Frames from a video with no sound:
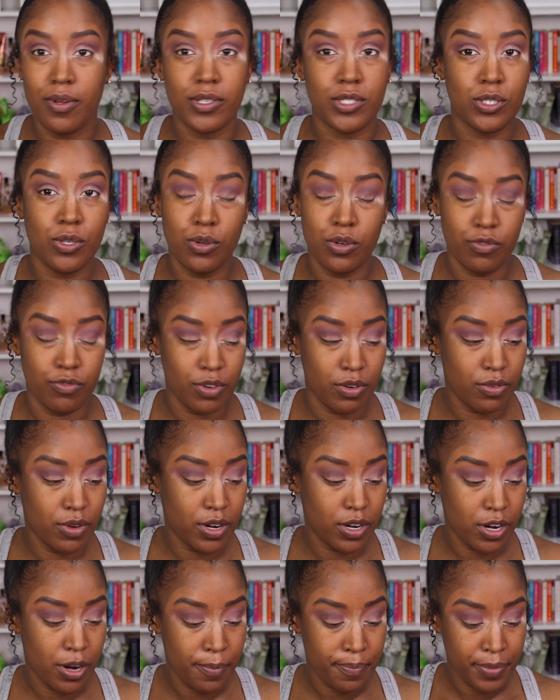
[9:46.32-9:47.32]
Total front
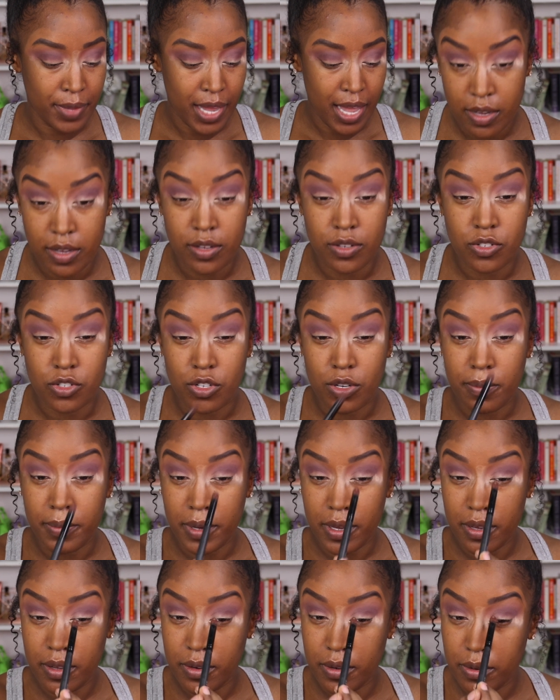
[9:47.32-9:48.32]
runner. Ensure my
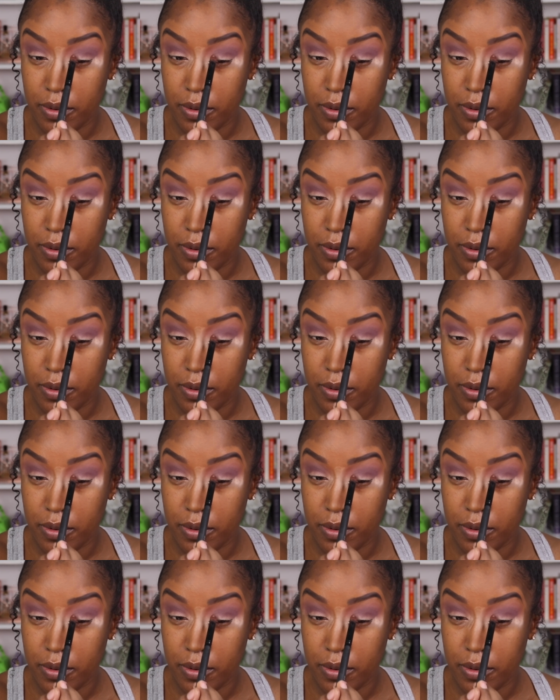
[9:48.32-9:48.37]
inner